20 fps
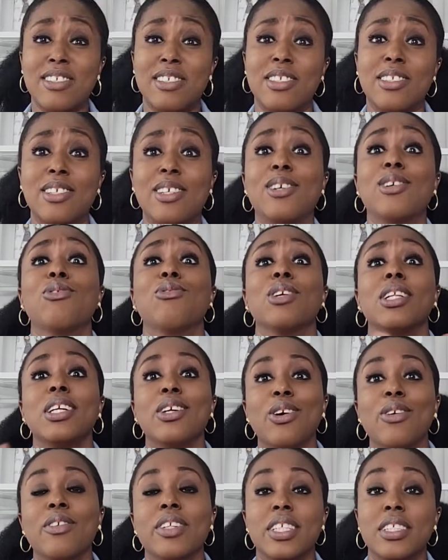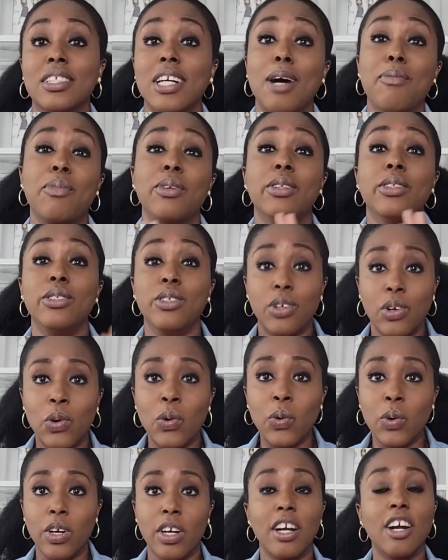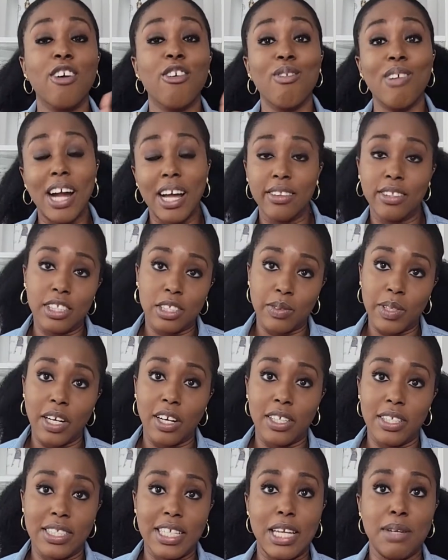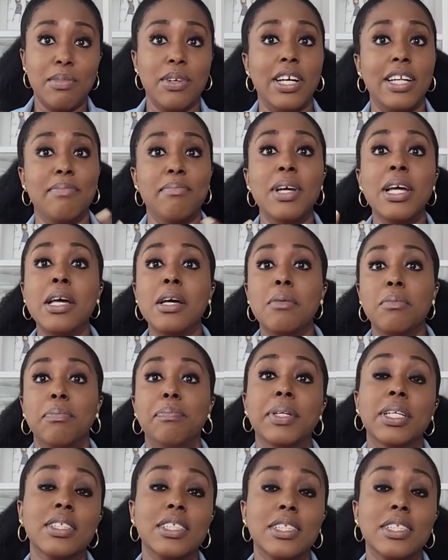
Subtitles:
us to go really over the top with the decor around the sweetheart table and build